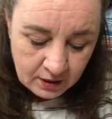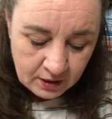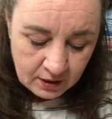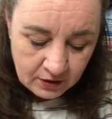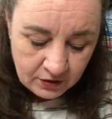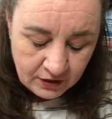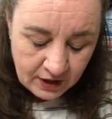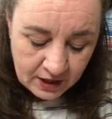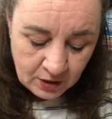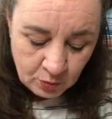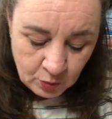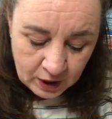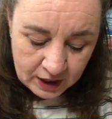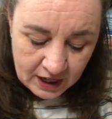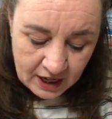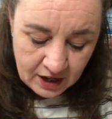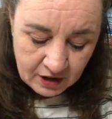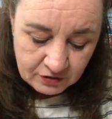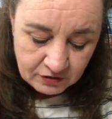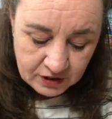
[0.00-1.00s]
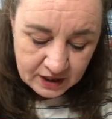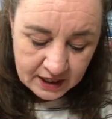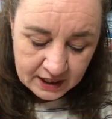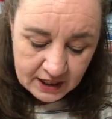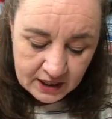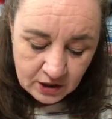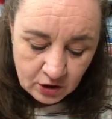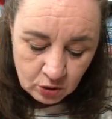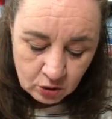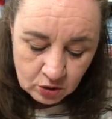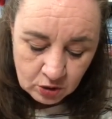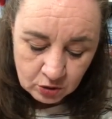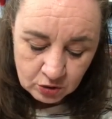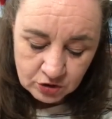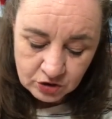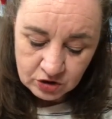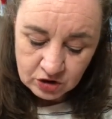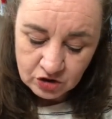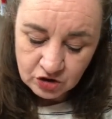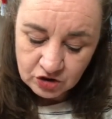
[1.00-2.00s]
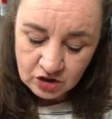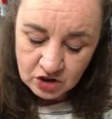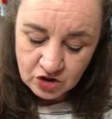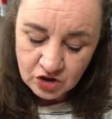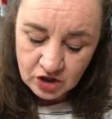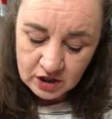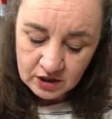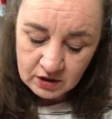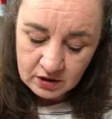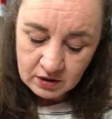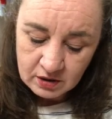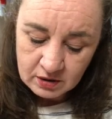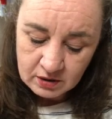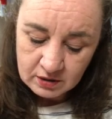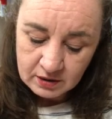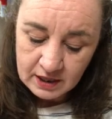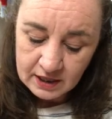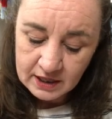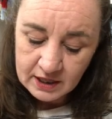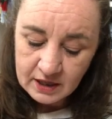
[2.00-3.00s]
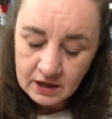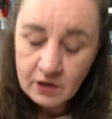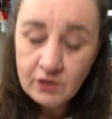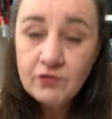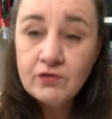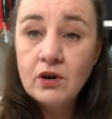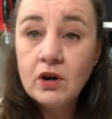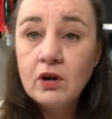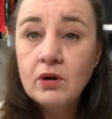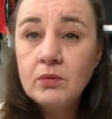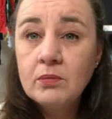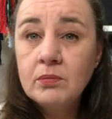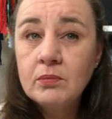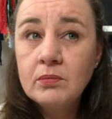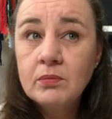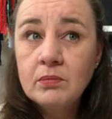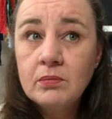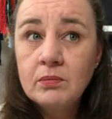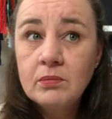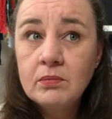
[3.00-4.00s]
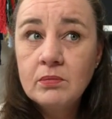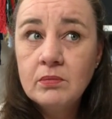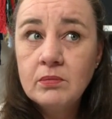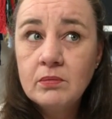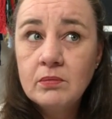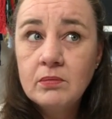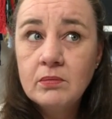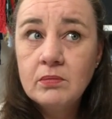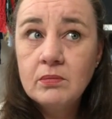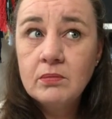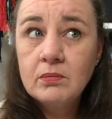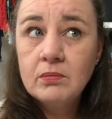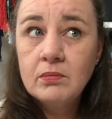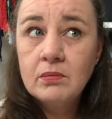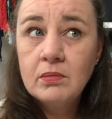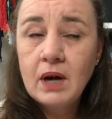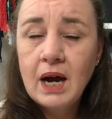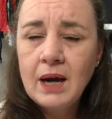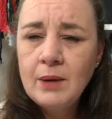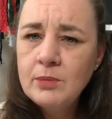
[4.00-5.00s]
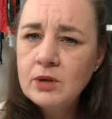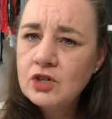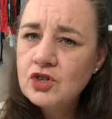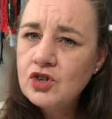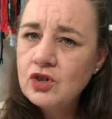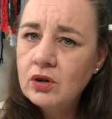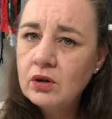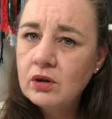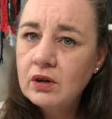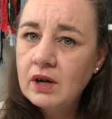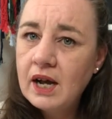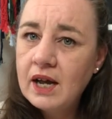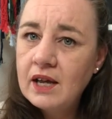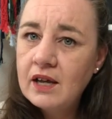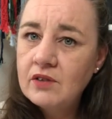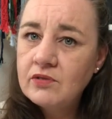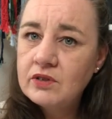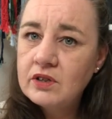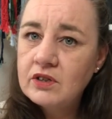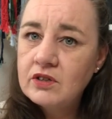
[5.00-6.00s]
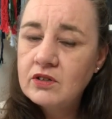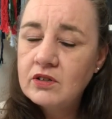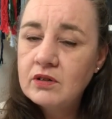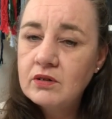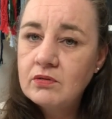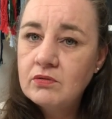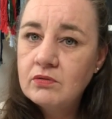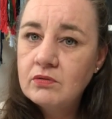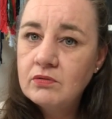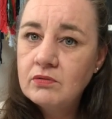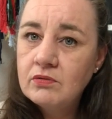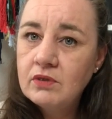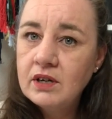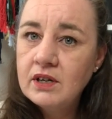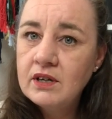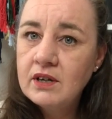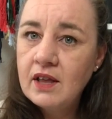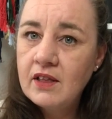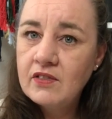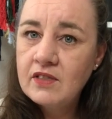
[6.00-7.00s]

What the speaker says: Then we have Nikki Noodles Stitching. Nikki from, I'm not sure, I haven't written that